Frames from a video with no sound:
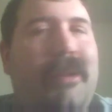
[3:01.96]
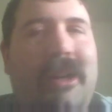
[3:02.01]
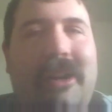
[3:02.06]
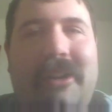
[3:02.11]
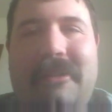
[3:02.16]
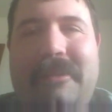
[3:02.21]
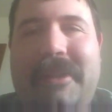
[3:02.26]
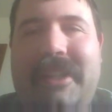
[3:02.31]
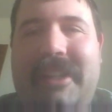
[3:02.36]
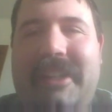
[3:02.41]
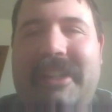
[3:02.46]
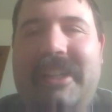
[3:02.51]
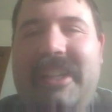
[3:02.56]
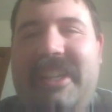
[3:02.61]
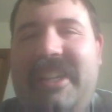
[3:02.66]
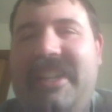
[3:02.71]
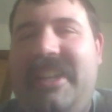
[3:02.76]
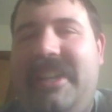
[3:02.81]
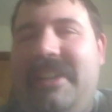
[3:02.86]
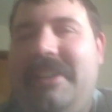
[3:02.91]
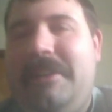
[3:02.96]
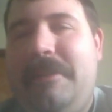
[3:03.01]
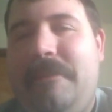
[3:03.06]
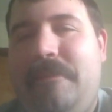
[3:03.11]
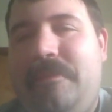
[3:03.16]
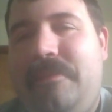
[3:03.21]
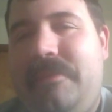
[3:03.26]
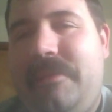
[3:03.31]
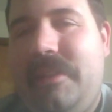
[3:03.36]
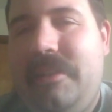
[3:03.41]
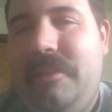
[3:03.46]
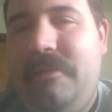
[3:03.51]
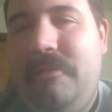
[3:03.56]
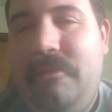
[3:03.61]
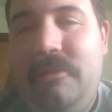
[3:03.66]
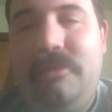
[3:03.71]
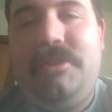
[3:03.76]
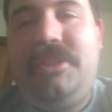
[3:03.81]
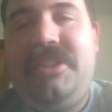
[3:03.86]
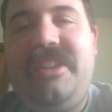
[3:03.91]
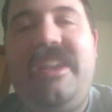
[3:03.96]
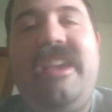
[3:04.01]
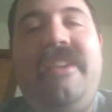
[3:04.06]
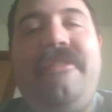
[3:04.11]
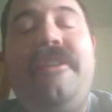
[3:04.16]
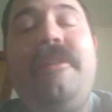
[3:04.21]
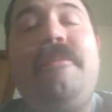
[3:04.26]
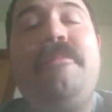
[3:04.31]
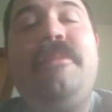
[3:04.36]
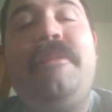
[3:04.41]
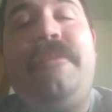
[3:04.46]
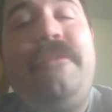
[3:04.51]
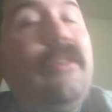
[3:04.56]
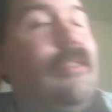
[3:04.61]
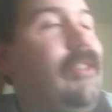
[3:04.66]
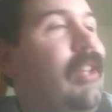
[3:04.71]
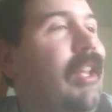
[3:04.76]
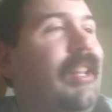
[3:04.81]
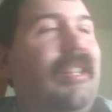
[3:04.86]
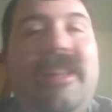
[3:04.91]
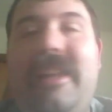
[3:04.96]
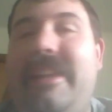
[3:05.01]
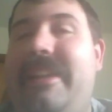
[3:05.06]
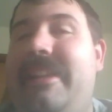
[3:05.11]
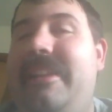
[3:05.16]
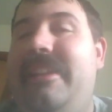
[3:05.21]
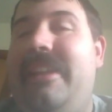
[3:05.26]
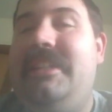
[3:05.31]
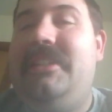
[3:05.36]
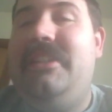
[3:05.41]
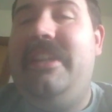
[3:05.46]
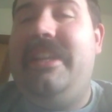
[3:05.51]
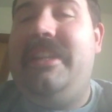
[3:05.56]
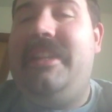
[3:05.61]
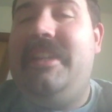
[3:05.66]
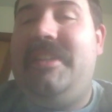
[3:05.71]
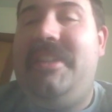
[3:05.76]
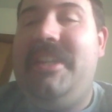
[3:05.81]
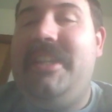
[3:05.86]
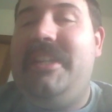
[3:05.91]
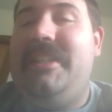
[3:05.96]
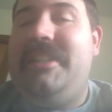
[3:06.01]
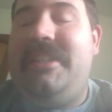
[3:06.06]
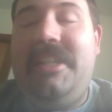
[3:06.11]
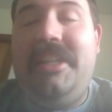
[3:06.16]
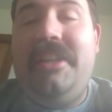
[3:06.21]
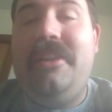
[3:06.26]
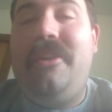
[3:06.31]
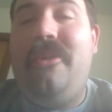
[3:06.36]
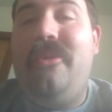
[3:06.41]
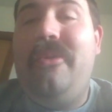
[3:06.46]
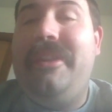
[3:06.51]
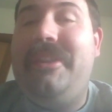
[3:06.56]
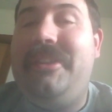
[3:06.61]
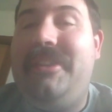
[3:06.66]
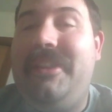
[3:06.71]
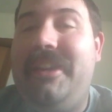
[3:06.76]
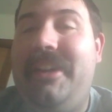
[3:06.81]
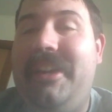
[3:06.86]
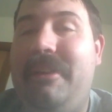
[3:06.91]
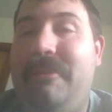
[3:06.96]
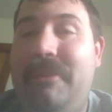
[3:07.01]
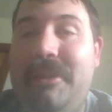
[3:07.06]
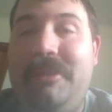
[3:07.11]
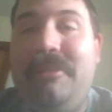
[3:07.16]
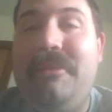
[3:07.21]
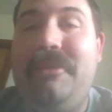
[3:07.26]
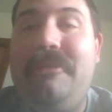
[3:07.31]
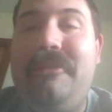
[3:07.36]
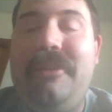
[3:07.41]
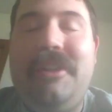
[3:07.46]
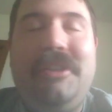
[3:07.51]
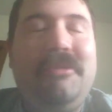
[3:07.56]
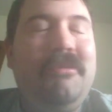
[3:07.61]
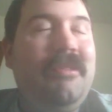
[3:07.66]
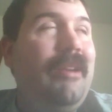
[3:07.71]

Bakugo being like, "We'll save him, but first let, let let's let this thing deal with uh with Moonfish."